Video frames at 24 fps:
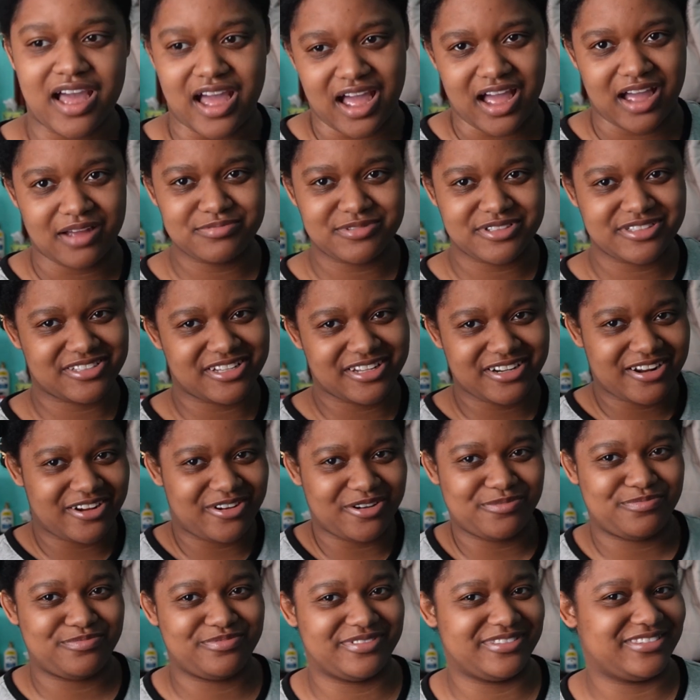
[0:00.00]
I'm just gonna
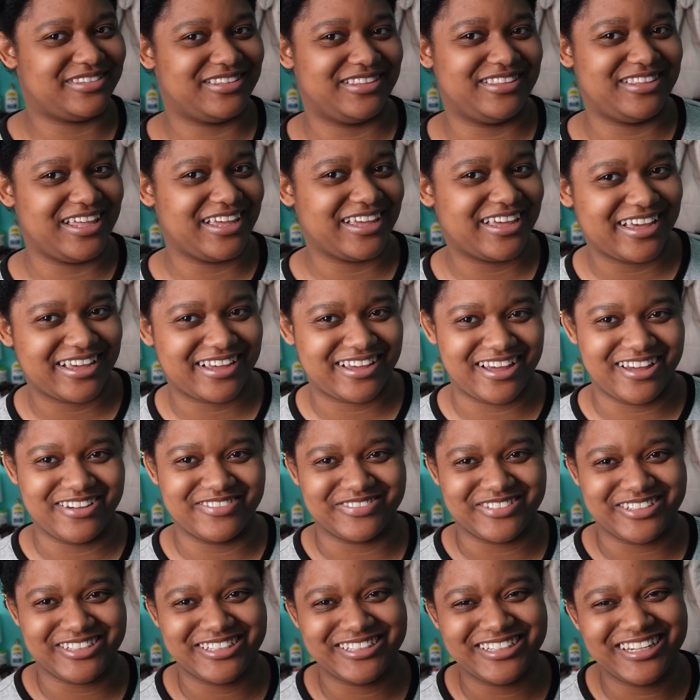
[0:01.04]
hope they get
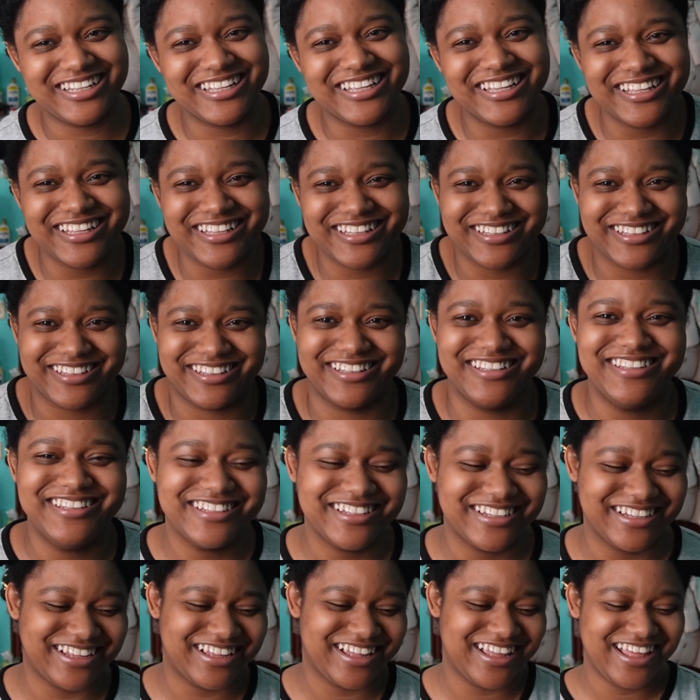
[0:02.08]
covered.
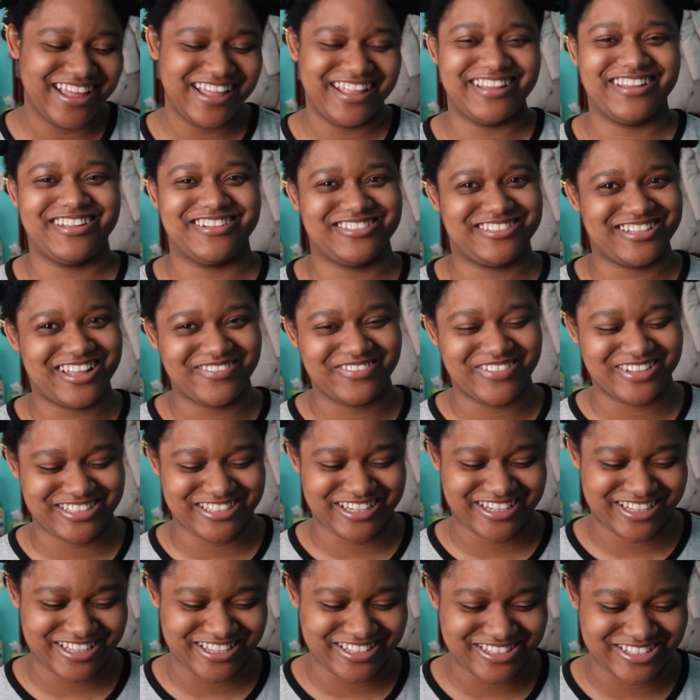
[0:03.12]
There's not much
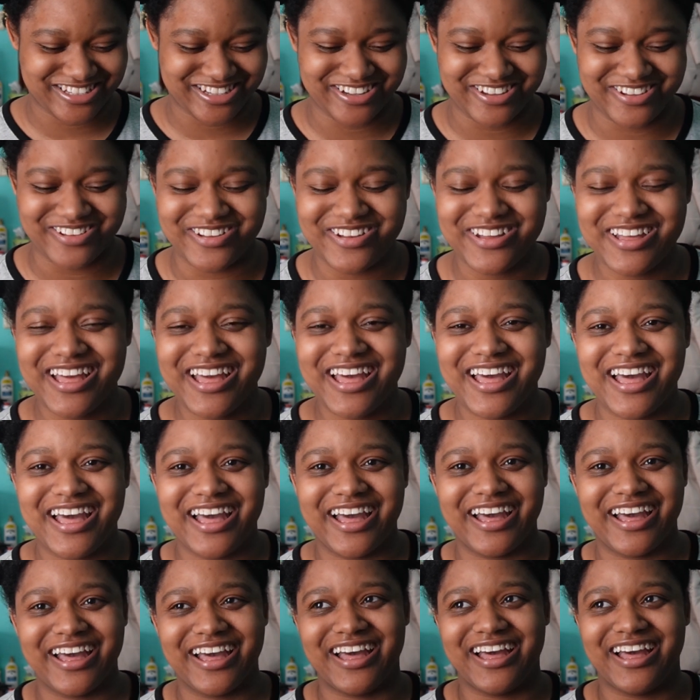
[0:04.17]
I can do.
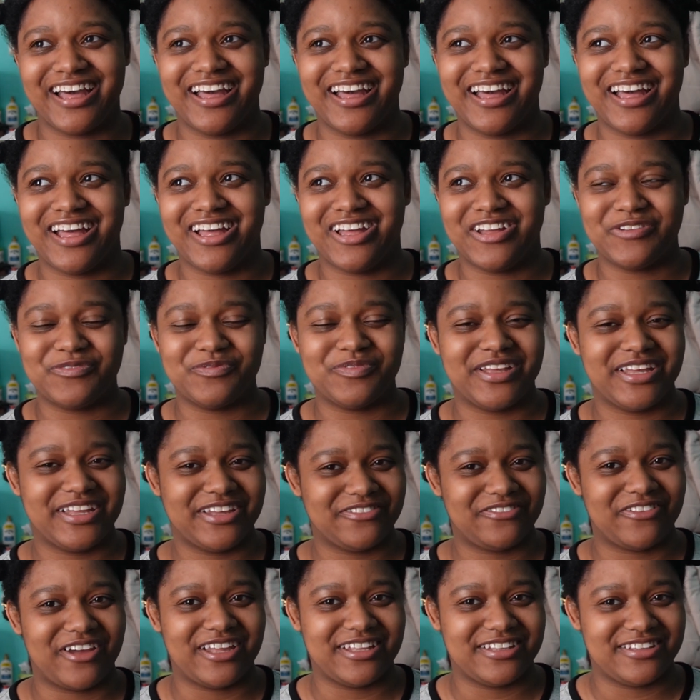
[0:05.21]

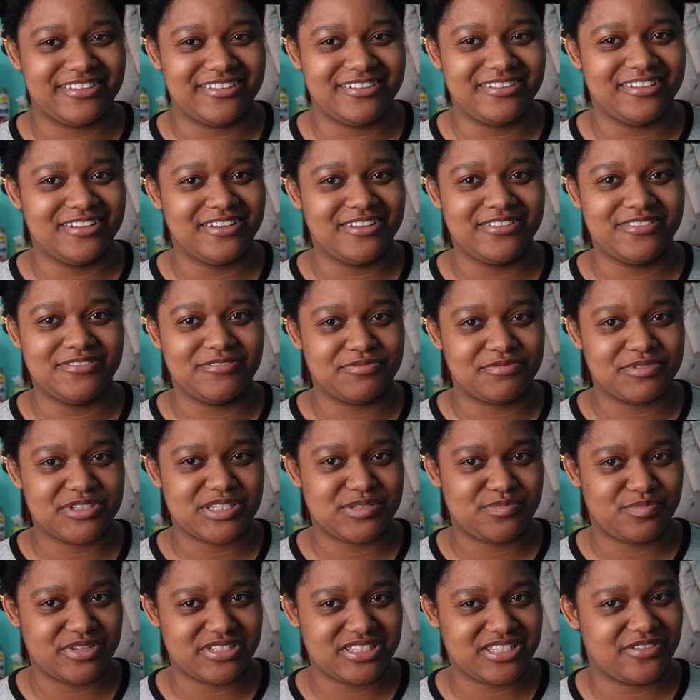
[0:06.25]
If I
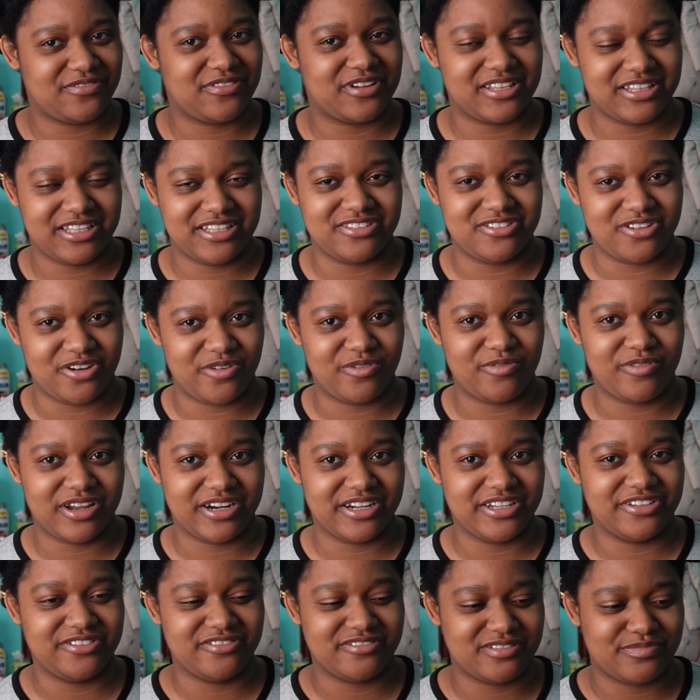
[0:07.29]
specifically don't want
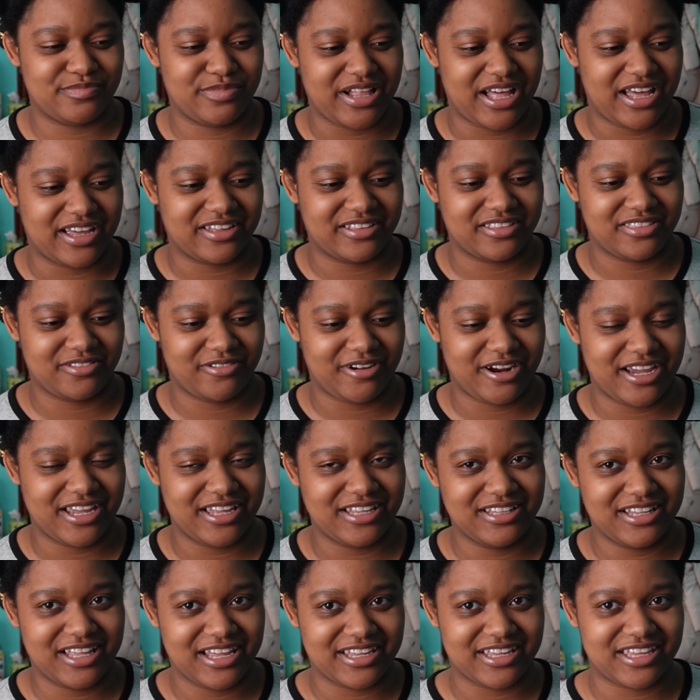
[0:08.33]
to use black
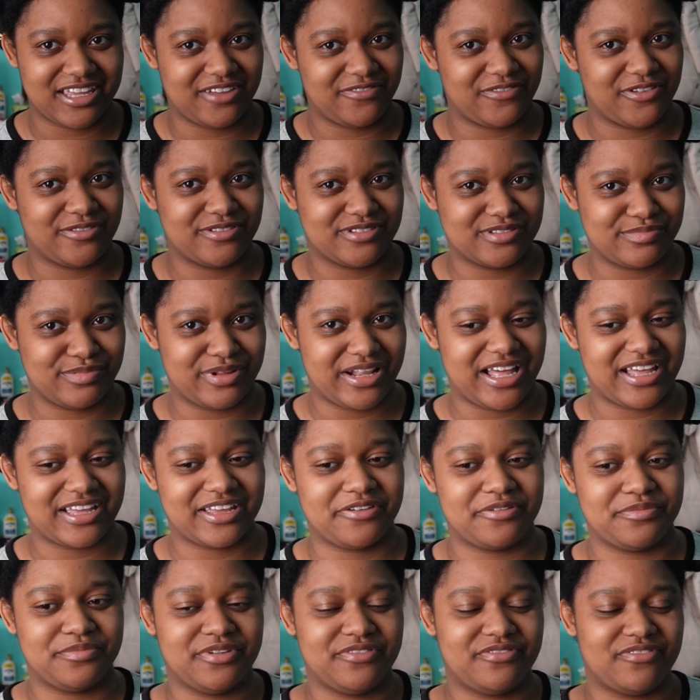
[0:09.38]
thread, like if it was black, it
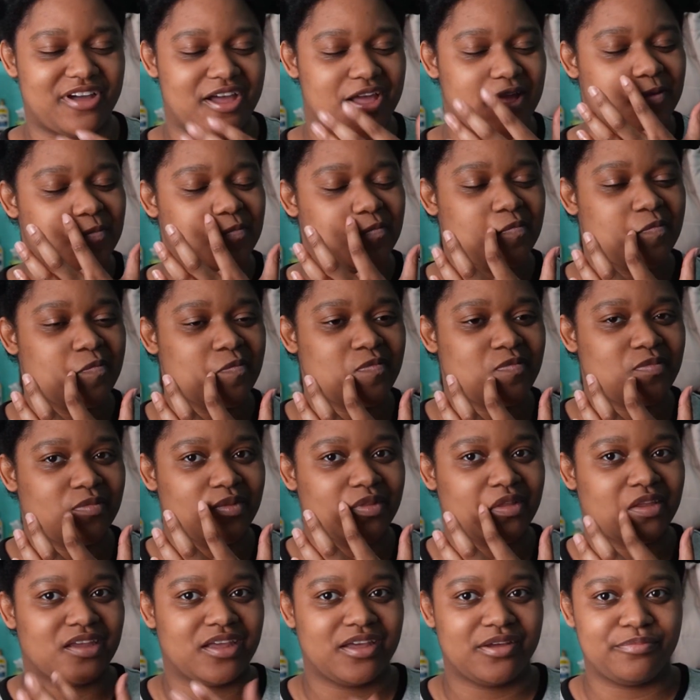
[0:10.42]
would be fine.
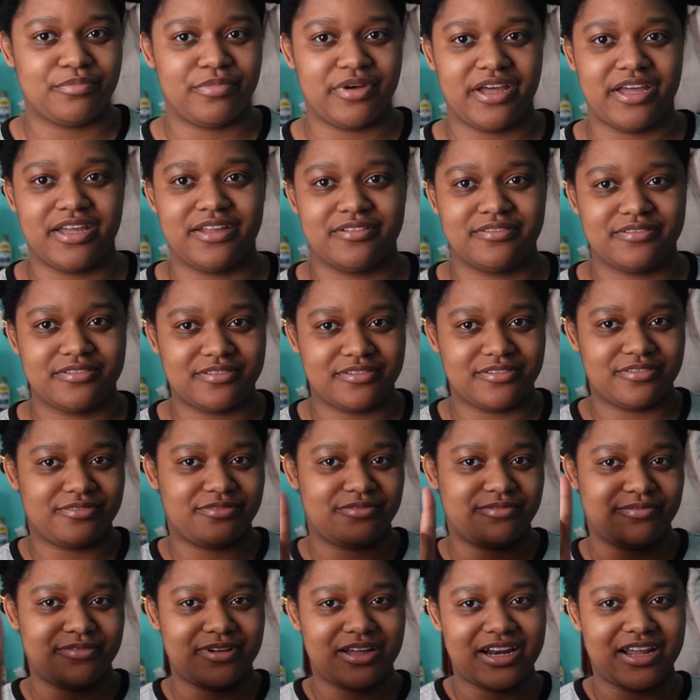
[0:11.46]
But
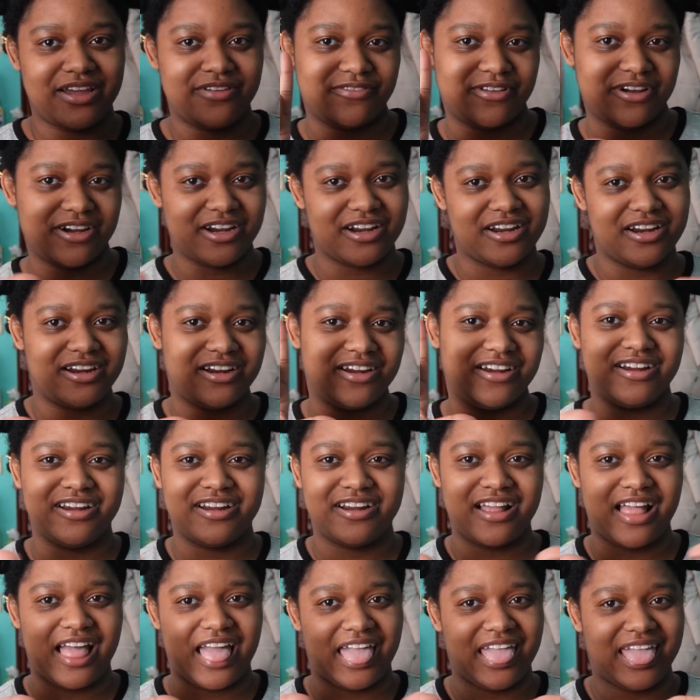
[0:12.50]
whatever.